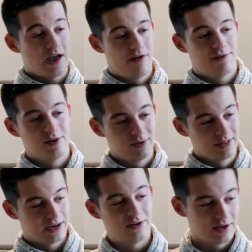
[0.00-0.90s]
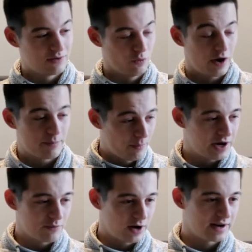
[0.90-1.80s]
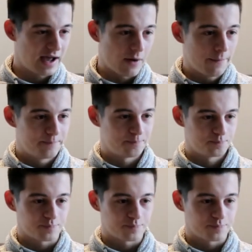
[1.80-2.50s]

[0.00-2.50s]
if you literally want money right now